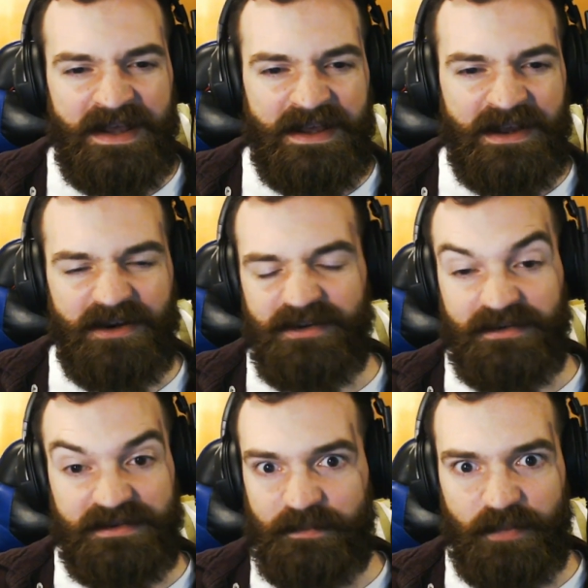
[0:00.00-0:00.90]
or your
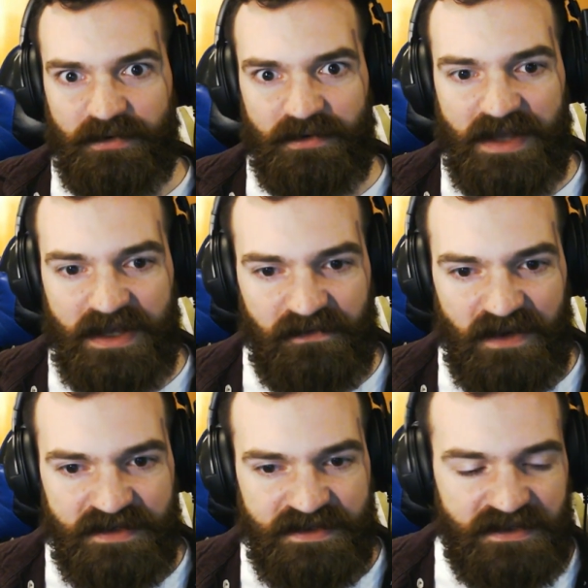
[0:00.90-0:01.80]
typical like
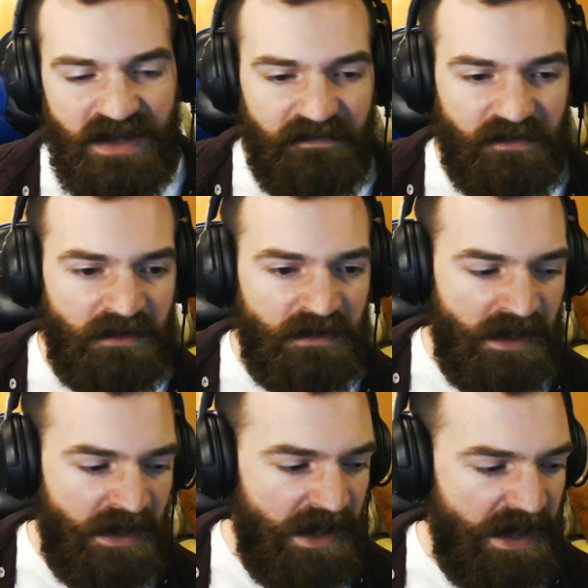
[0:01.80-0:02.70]
fantasy novel,
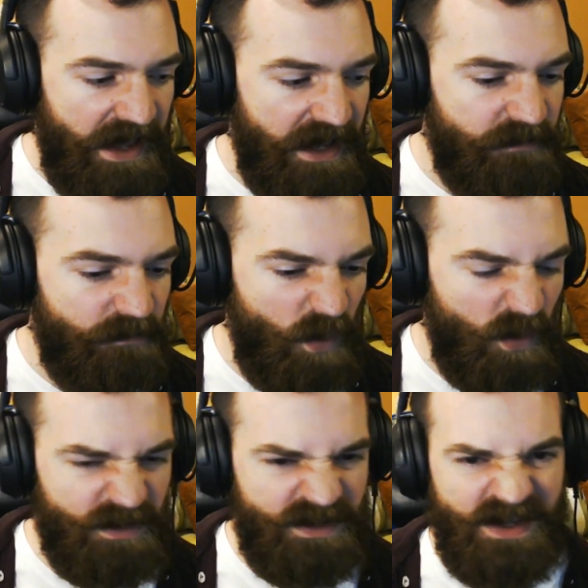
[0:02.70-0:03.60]
and
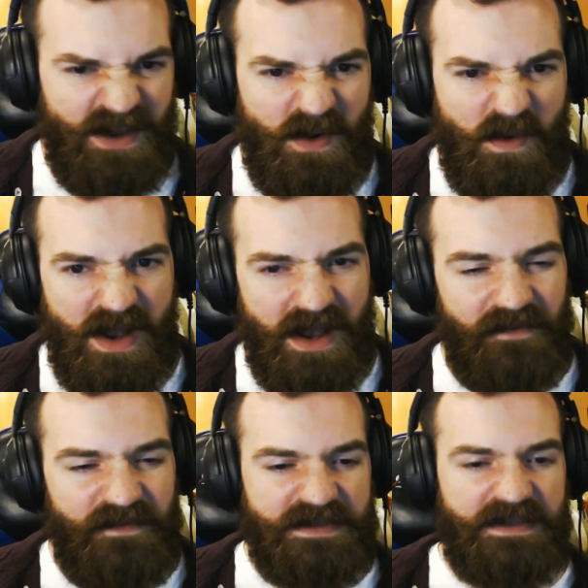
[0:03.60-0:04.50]
more so
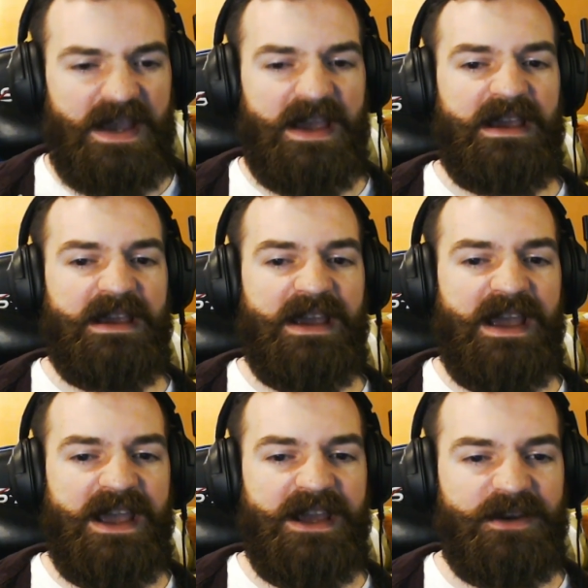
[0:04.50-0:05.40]
of, say,
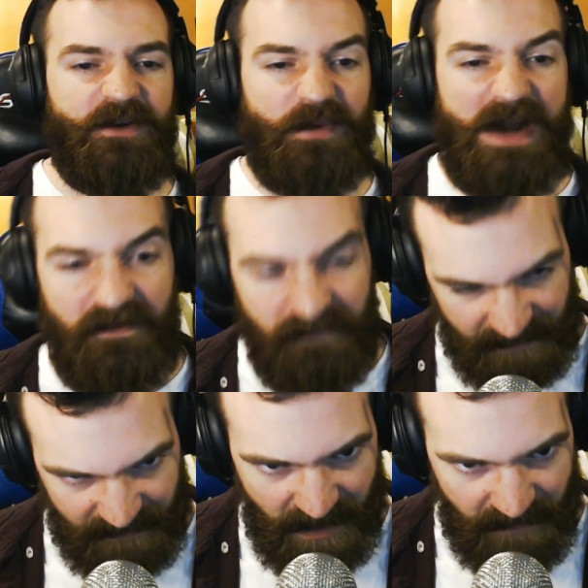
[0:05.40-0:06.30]
a graphic
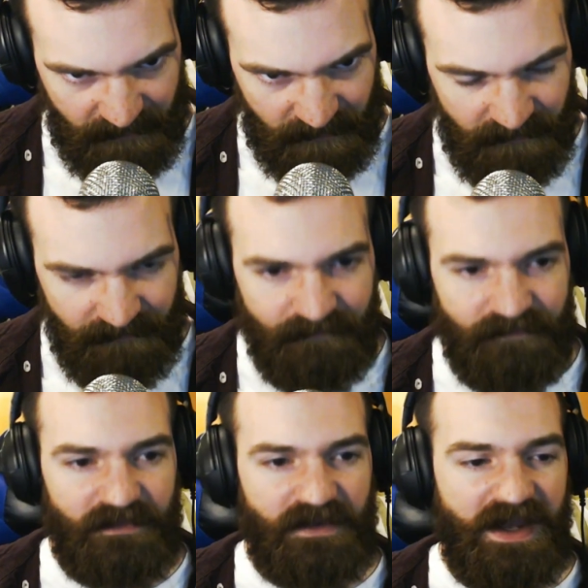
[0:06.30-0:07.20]
novel.
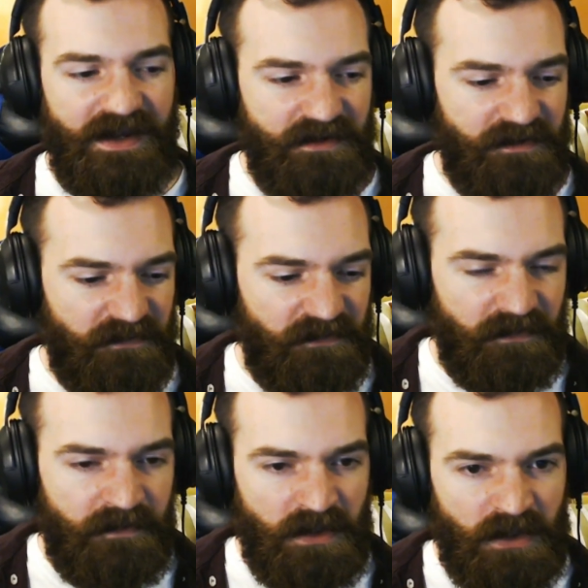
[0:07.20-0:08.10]
Kind of
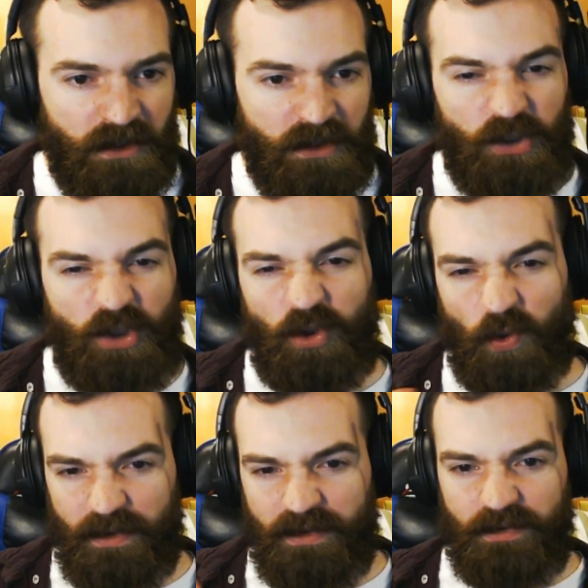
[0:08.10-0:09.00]

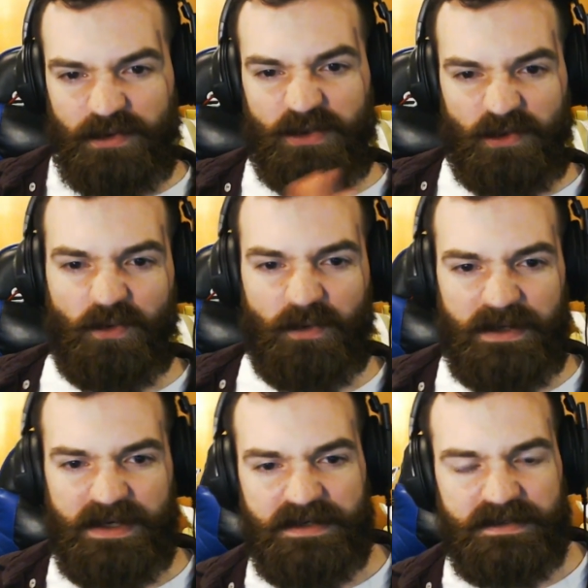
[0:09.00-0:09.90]
shorter
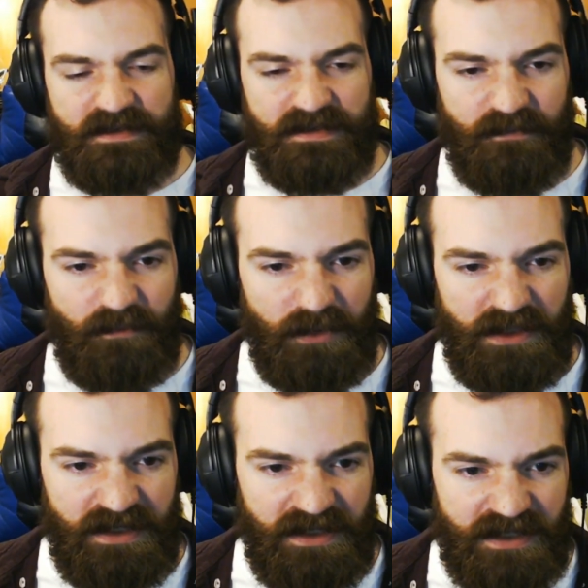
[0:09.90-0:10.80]
stories
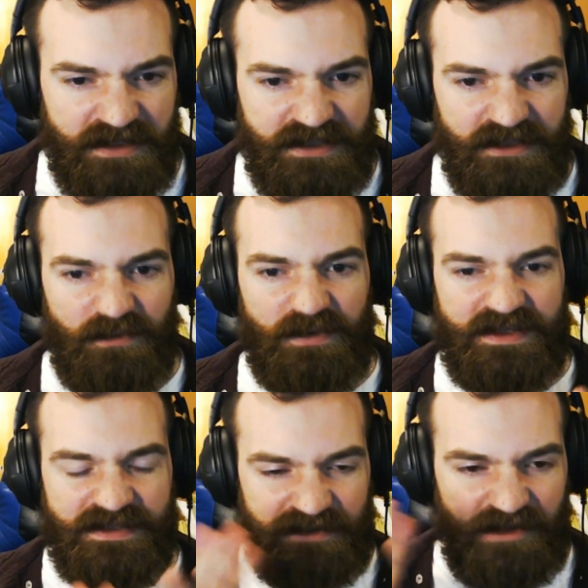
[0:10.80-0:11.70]
bleeding into
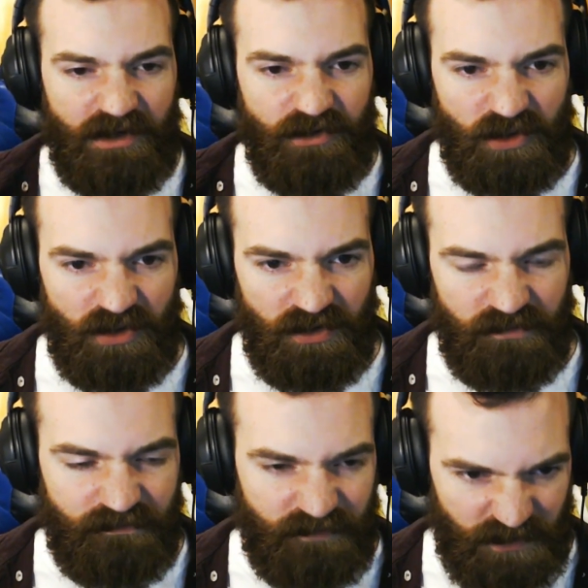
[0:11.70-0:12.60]
this larger
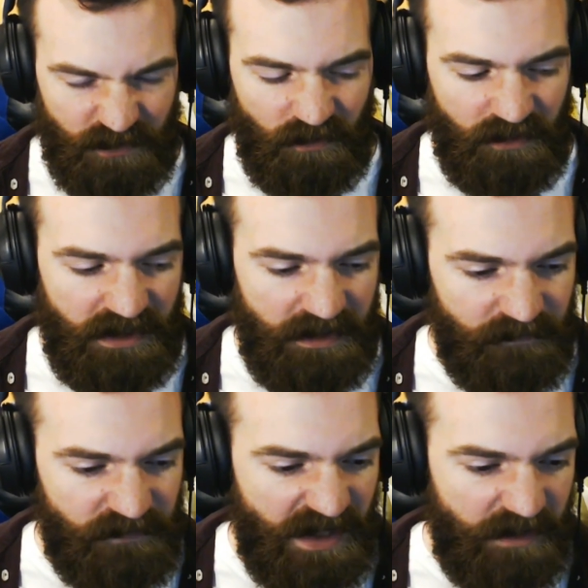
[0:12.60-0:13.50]
story
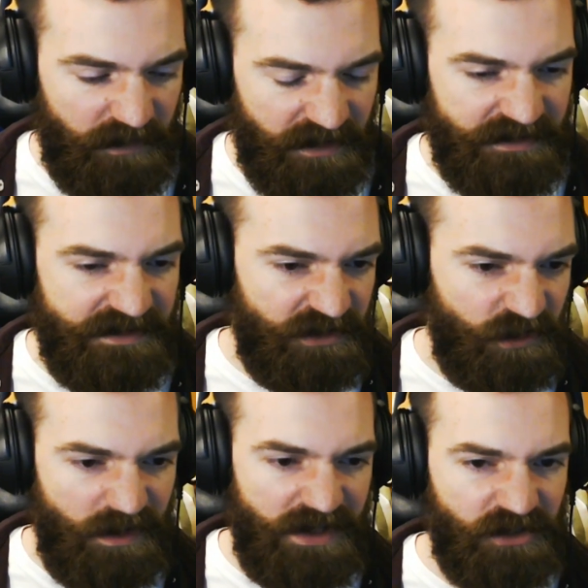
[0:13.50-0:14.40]
type of
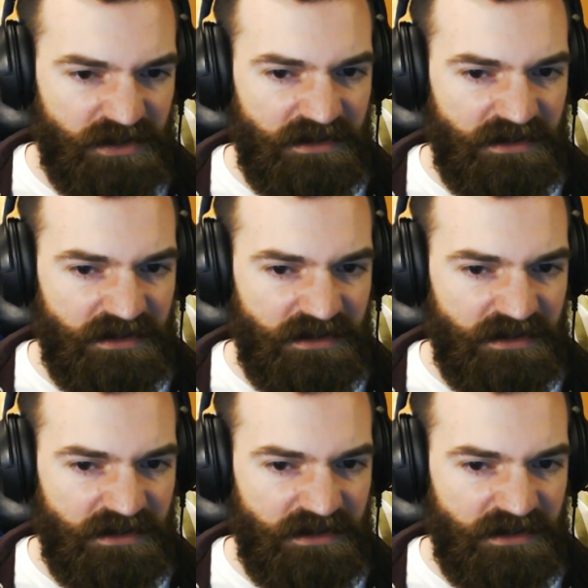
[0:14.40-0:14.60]
situation.